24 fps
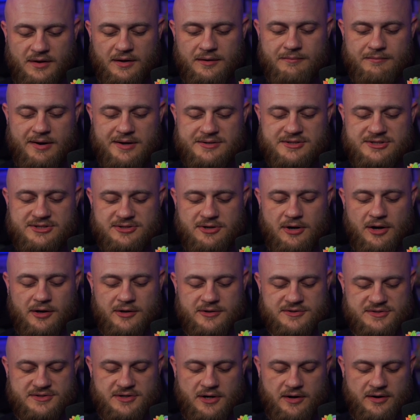Much
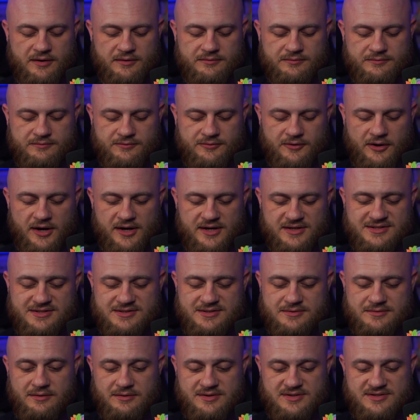stronger starter for
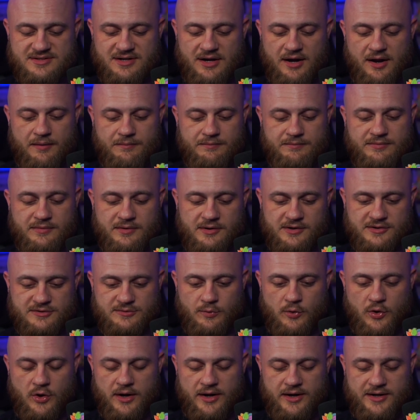us this time. There's
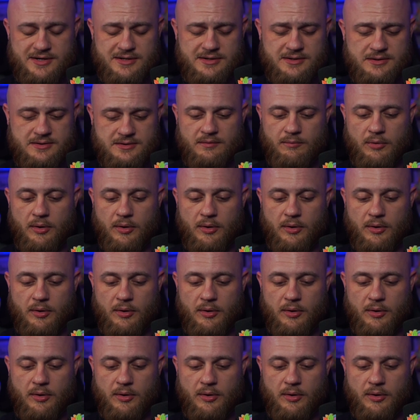1.